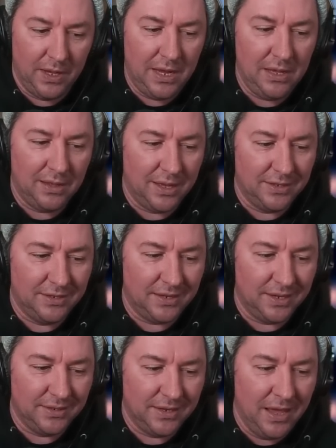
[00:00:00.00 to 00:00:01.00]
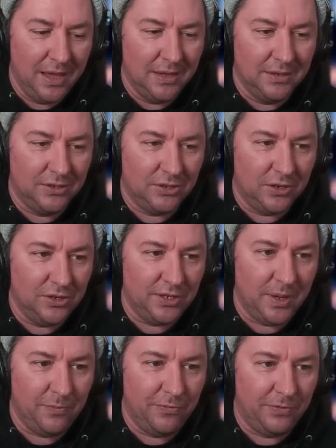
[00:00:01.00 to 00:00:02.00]
Elon says
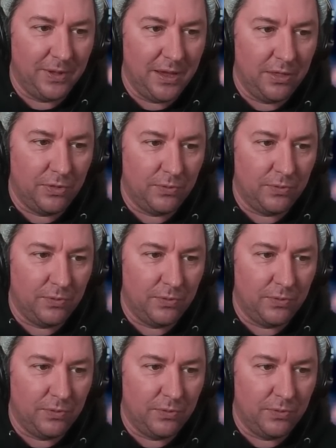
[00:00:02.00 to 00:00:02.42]
Starship Flight